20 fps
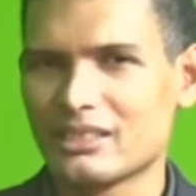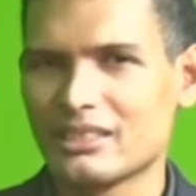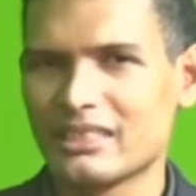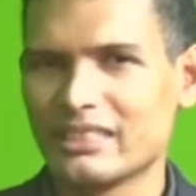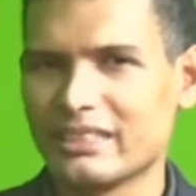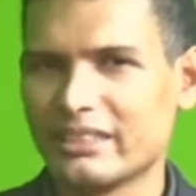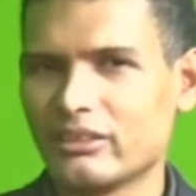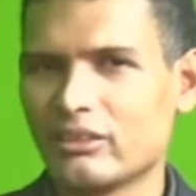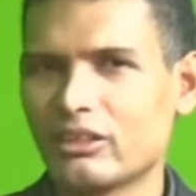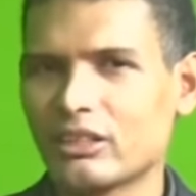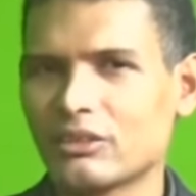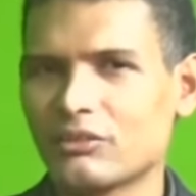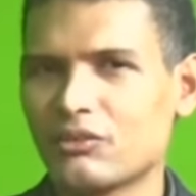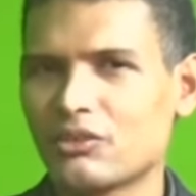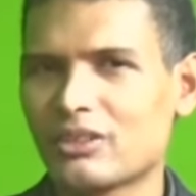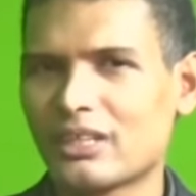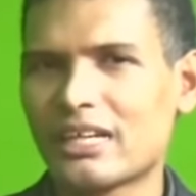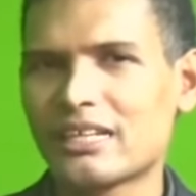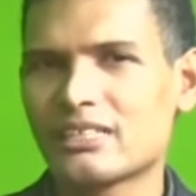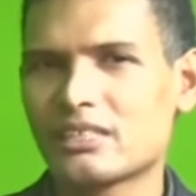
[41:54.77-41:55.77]
in order for
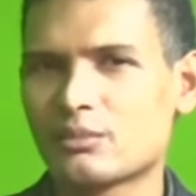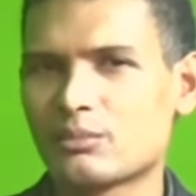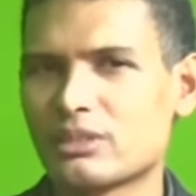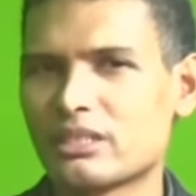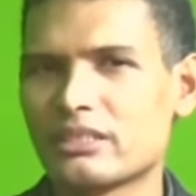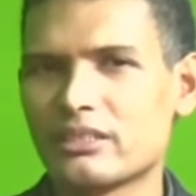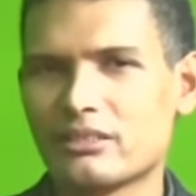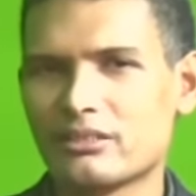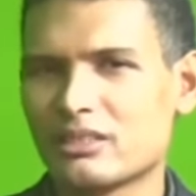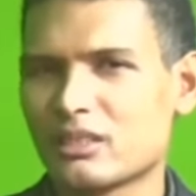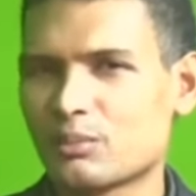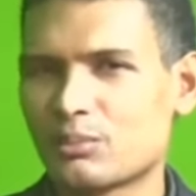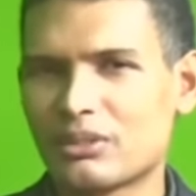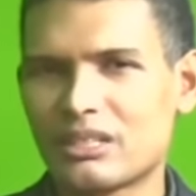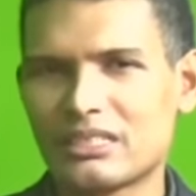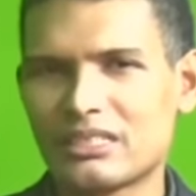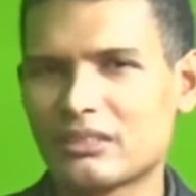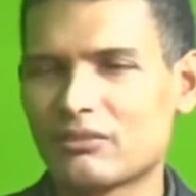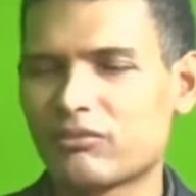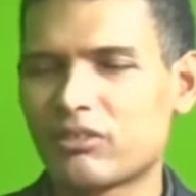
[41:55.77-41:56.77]
that to bring down the
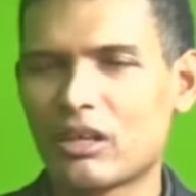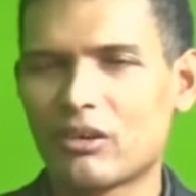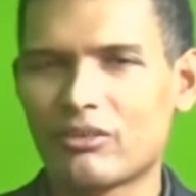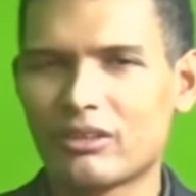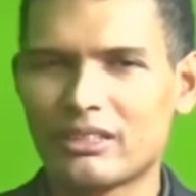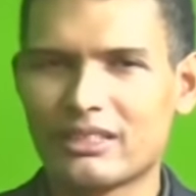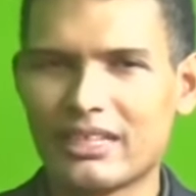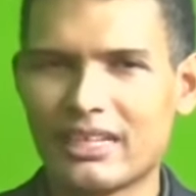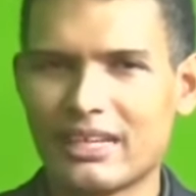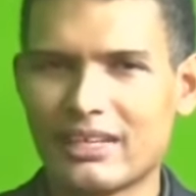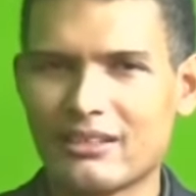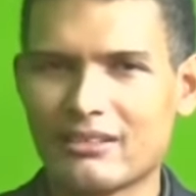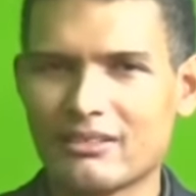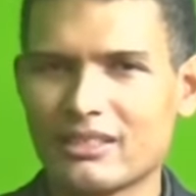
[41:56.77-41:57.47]
price of flour in Ghana,